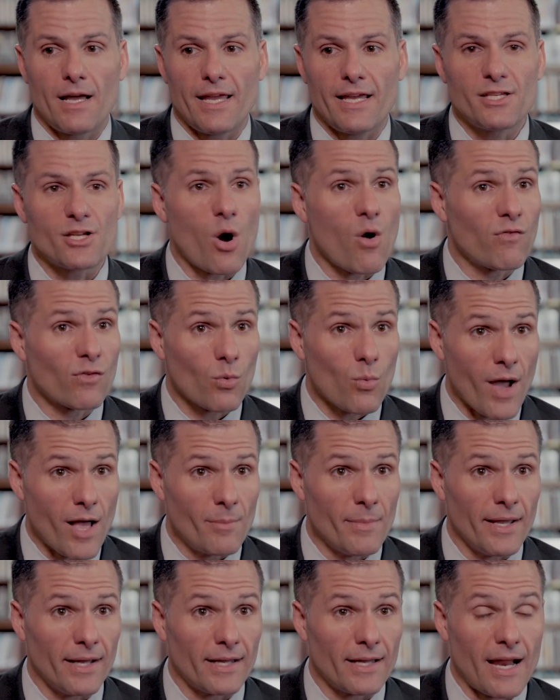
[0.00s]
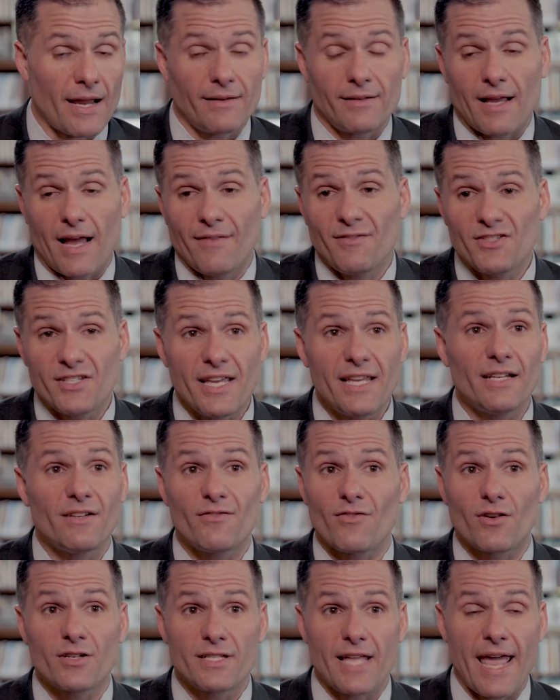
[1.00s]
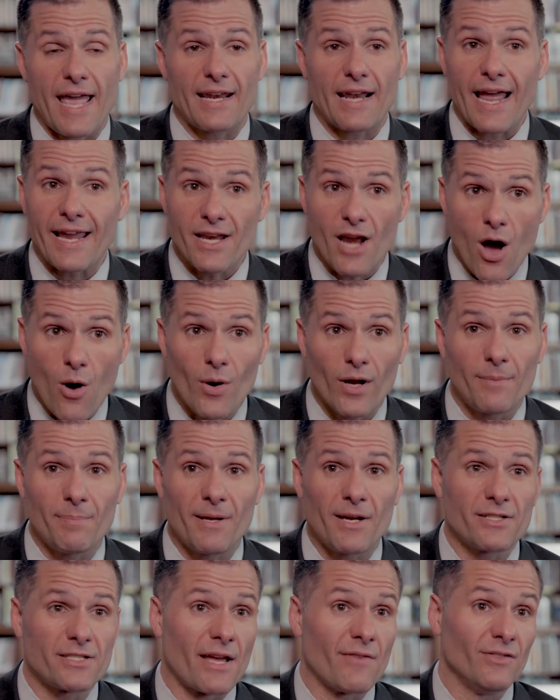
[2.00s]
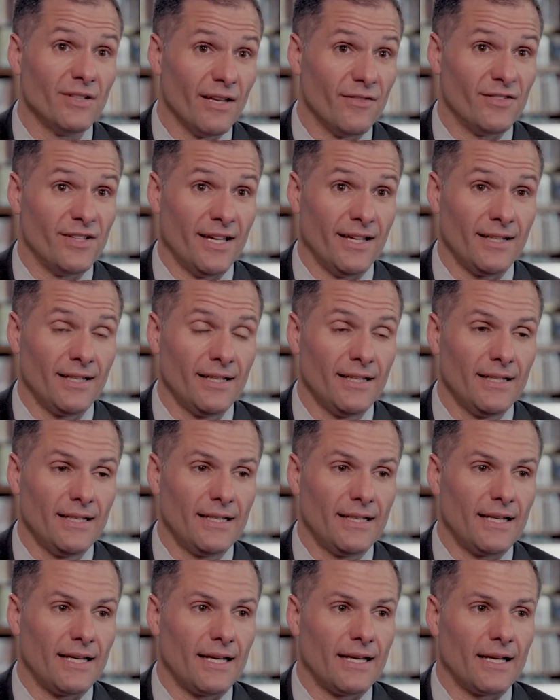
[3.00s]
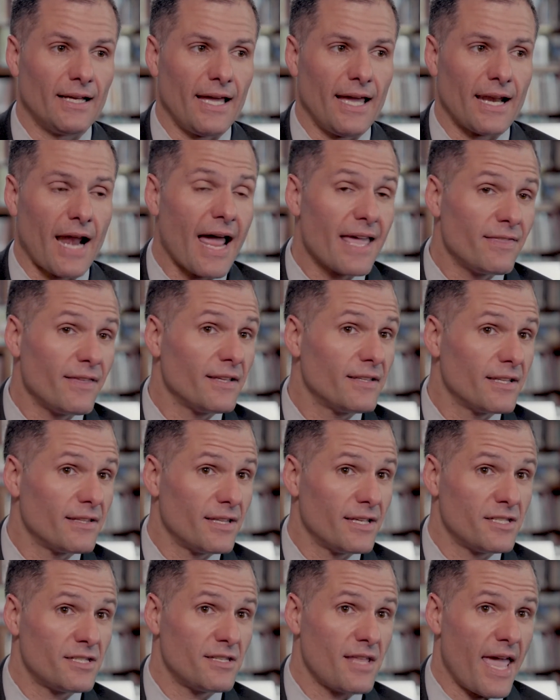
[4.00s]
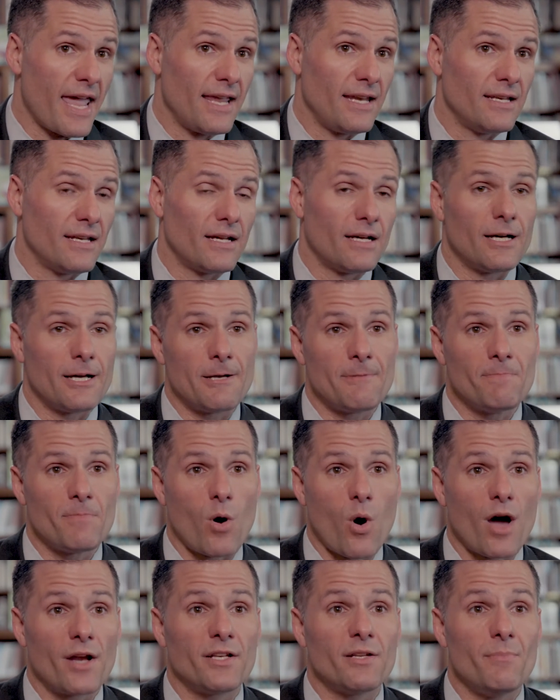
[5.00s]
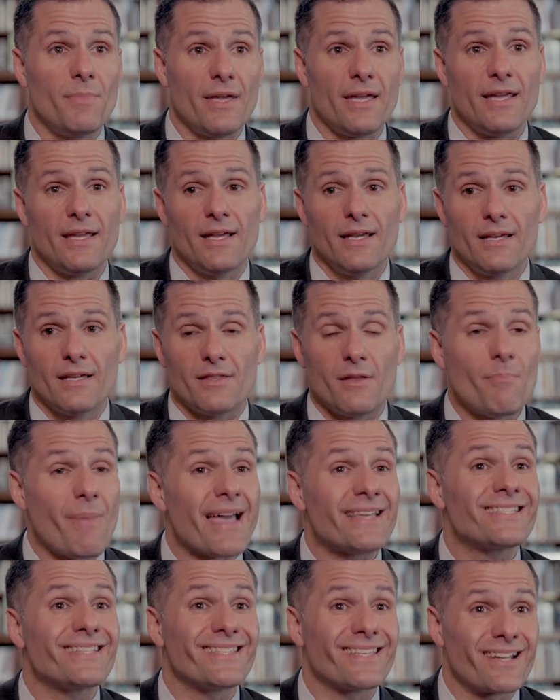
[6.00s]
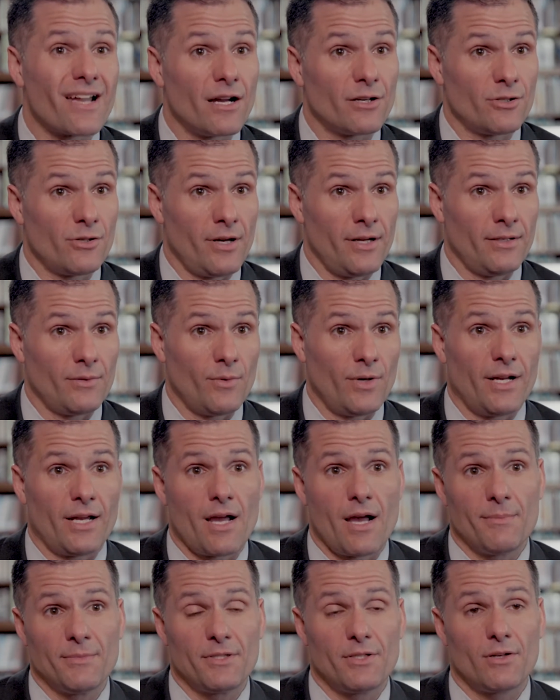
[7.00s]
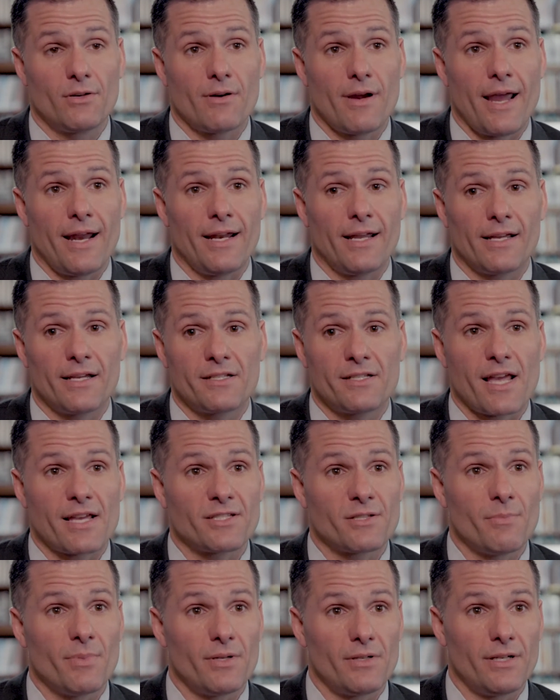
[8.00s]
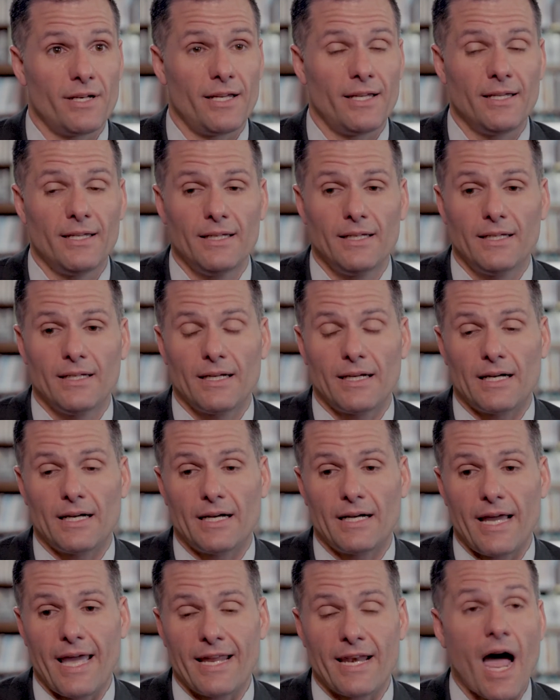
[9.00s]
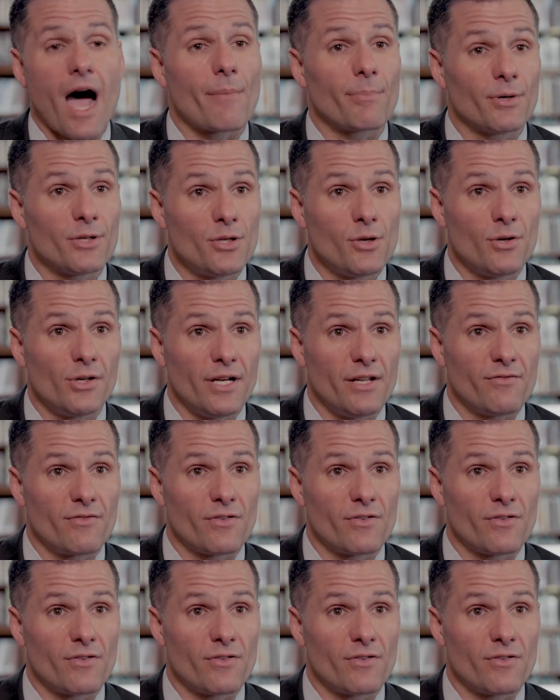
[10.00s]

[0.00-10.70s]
is overwhelming. And I've seen it firsthand. I know it because I've lived it. And I think that this state ought to be the best in the country when it comes to creating accessibility and opportunity